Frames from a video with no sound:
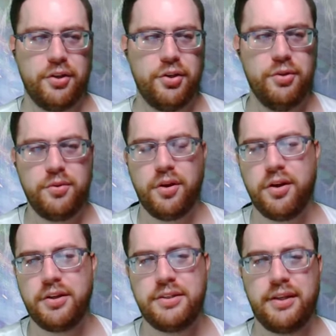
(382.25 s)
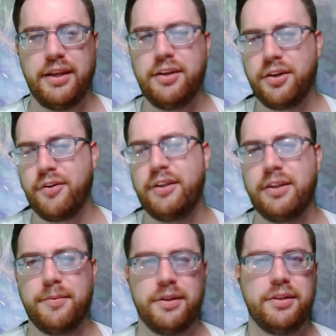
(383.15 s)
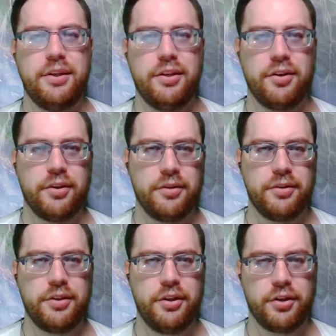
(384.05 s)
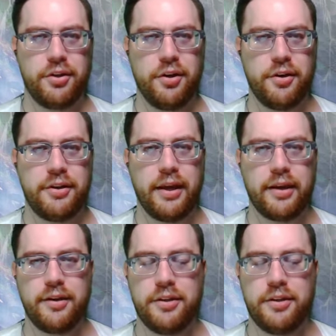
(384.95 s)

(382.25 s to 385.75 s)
new cards and integrate them into your current deck.